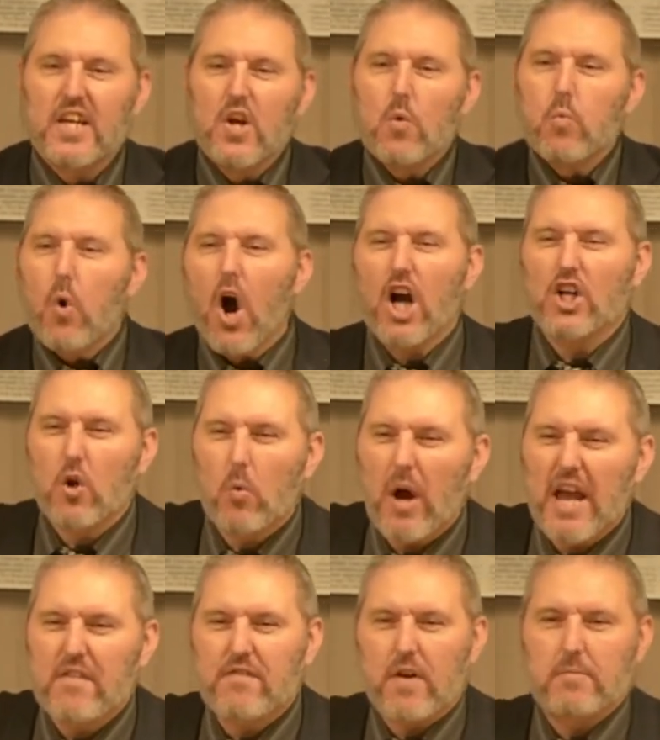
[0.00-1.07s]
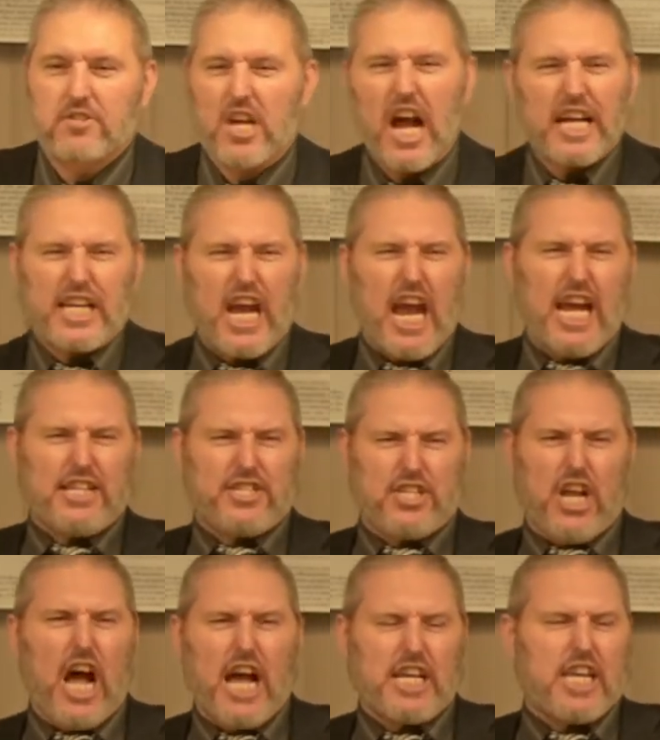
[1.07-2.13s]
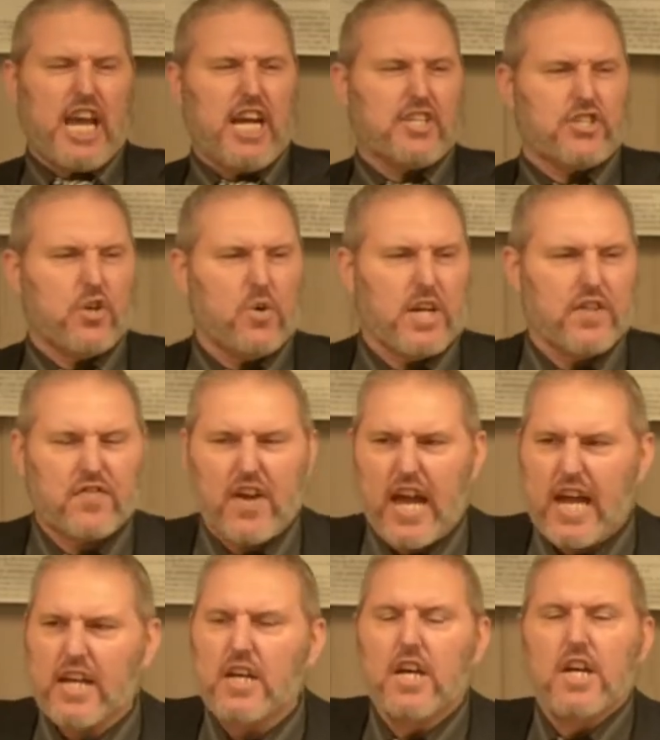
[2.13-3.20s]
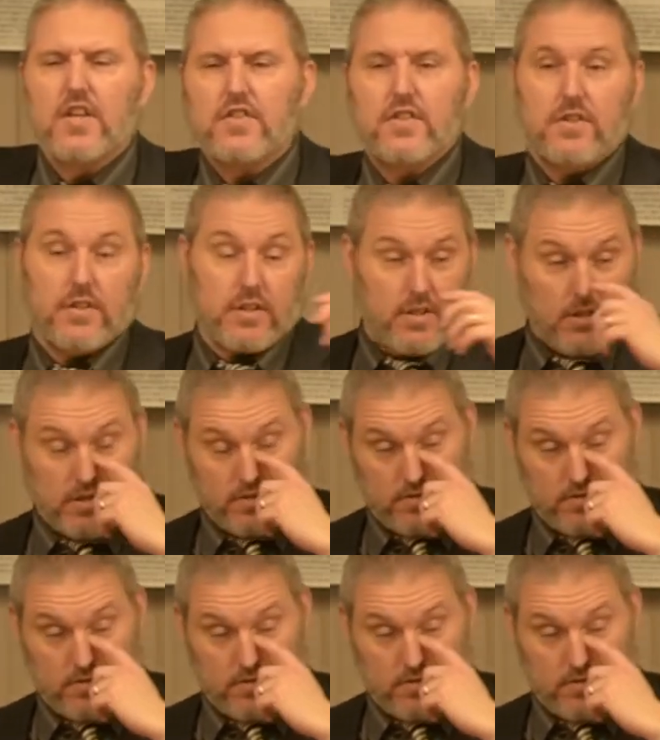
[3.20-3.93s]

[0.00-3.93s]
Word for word: Walk away from it. Say, I can't, I can't do anything. You know,